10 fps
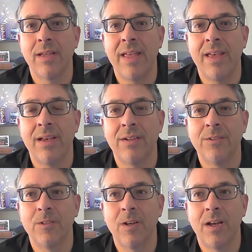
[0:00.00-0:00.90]

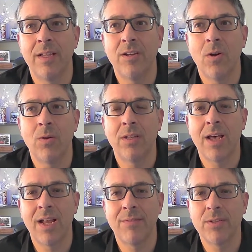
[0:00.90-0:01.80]
And I know a
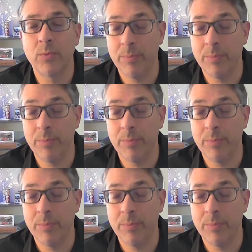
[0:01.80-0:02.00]
lot of us,